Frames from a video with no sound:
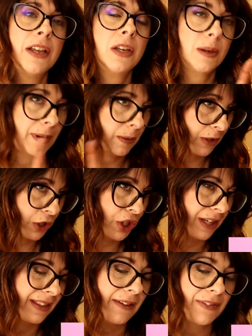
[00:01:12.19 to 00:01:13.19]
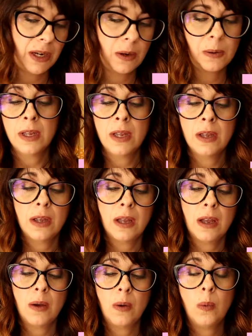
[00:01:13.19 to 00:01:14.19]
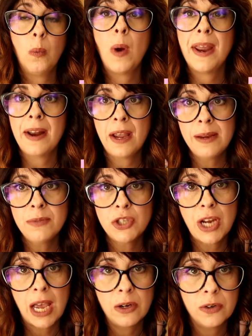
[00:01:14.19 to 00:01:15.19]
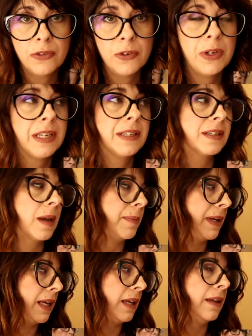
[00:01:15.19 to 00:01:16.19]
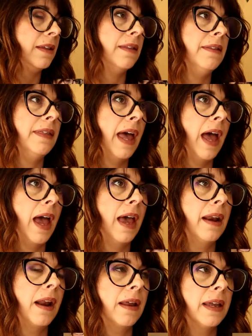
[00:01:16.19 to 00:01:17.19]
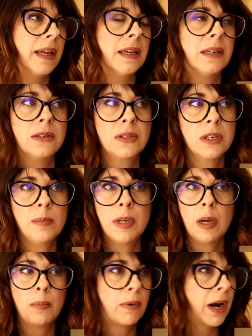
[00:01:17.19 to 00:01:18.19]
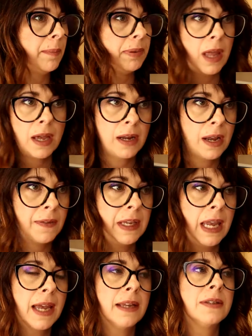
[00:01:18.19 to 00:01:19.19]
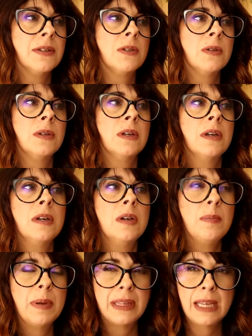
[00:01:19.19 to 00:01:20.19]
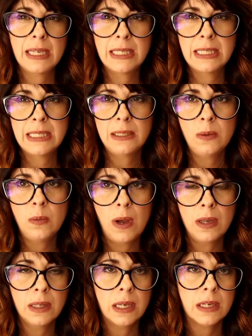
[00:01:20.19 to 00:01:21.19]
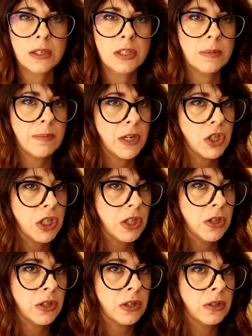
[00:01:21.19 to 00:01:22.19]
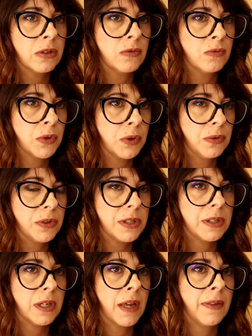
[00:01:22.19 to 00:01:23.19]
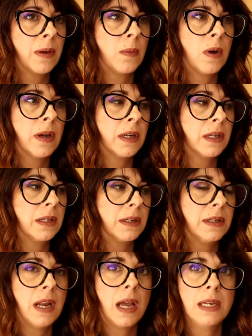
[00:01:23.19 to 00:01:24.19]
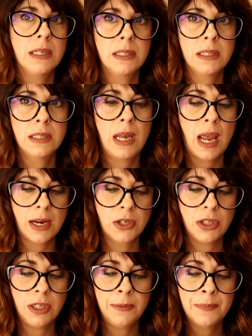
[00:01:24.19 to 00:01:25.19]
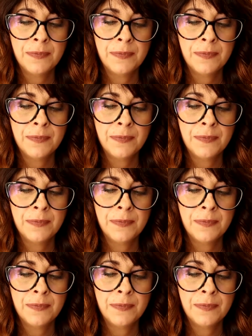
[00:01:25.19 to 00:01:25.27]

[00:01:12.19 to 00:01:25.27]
You might want to check that video out. When I am shadow rooting somebody that is going to be a bright blonde on the ends, but they still want like a smudgier root and they want it nice and ashy,